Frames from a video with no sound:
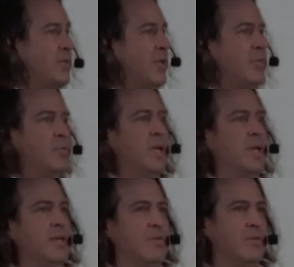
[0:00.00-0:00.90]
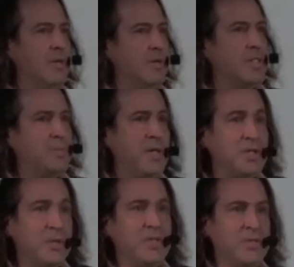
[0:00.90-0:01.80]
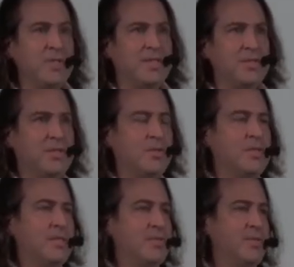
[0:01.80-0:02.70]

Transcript: and, and especially we do this in schools.